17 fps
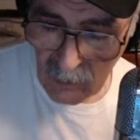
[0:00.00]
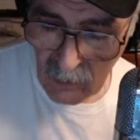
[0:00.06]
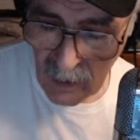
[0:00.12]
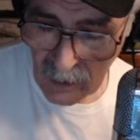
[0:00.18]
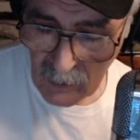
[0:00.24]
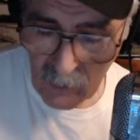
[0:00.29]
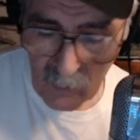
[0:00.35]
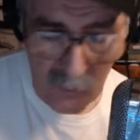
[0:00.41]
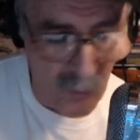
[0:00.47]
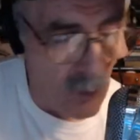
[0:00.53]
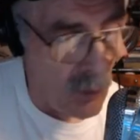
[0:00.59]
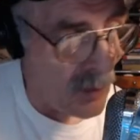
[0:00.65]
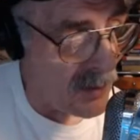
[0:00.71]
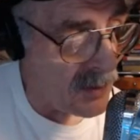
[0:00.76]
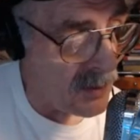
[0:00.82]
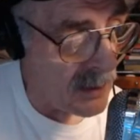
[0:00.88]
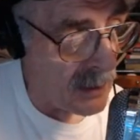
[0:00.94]
Echo
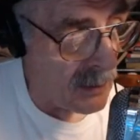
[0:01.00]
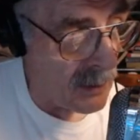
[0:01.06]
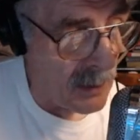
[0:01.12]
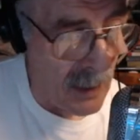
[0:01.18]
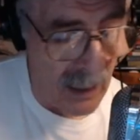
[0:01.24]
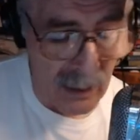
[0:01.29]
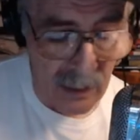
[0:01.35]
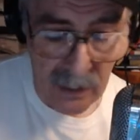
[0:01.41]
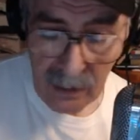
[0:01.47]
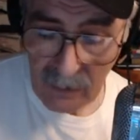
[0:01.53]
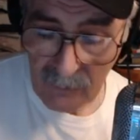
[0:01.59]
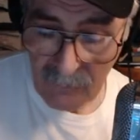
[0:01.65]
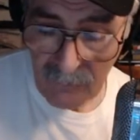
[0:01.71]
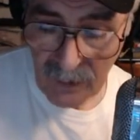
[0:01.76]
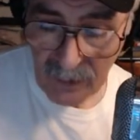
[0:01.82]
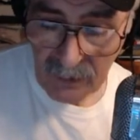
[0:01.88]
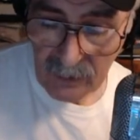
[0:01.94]
4 Sierra Yankee
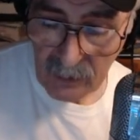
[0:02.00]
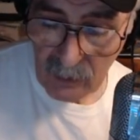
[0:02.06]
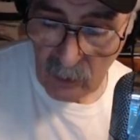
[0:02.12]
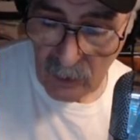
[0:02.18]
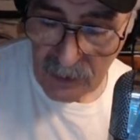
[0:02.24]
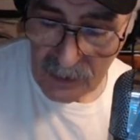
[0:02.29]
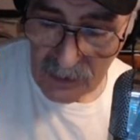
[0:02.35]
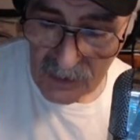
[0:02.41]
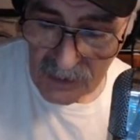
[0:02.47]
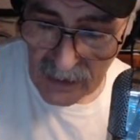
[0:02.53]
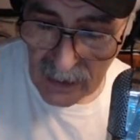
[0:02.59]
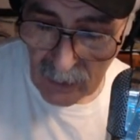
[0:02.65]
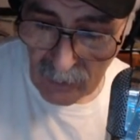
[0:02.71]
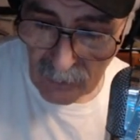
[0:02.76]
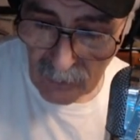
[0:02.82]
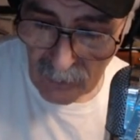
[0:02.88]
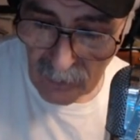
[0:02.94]
Victor. Who else is south?